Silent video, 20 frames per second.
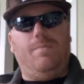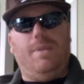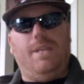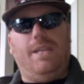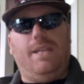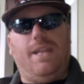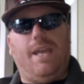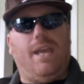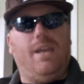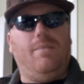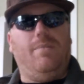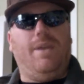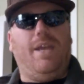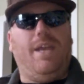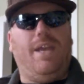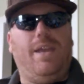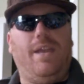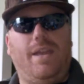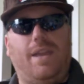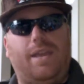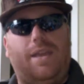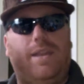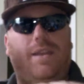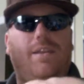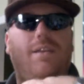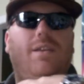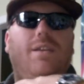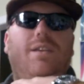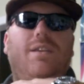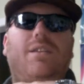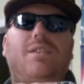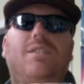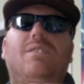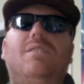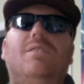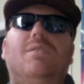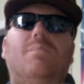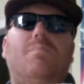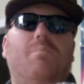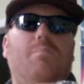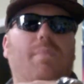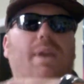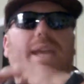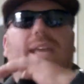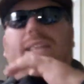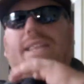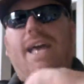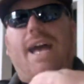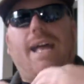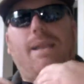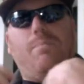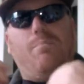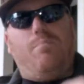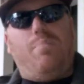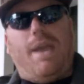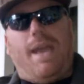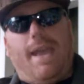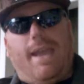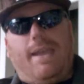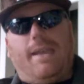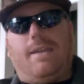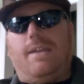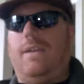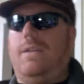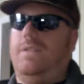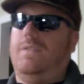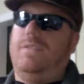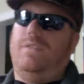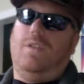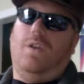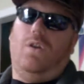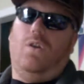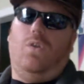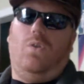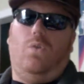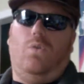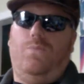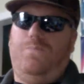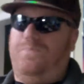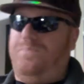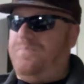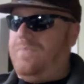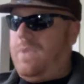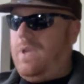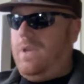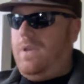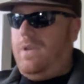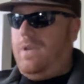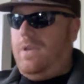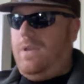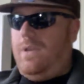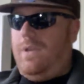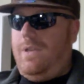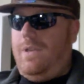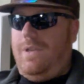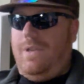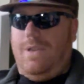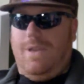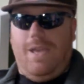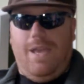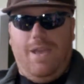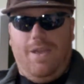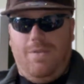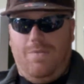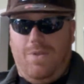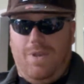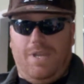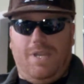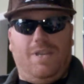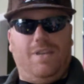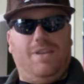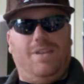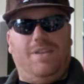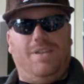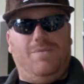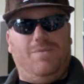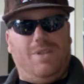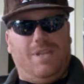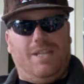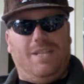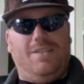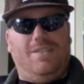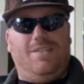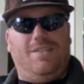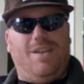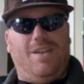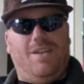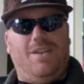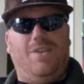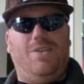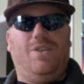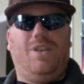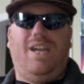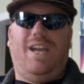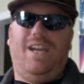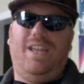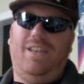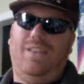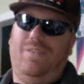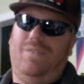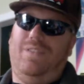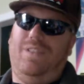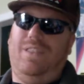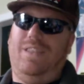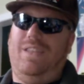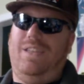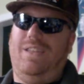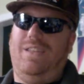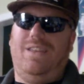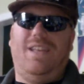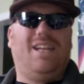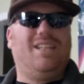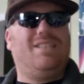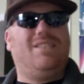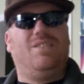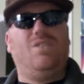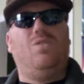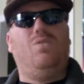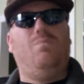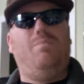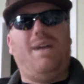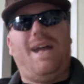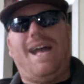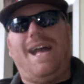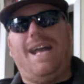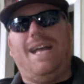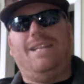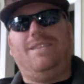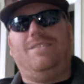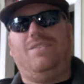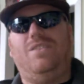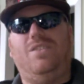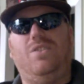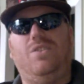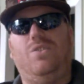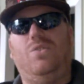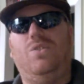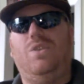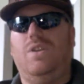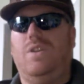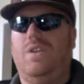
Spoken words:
in an anime and make that bank. So we're gonna start out kind of in the not so bad to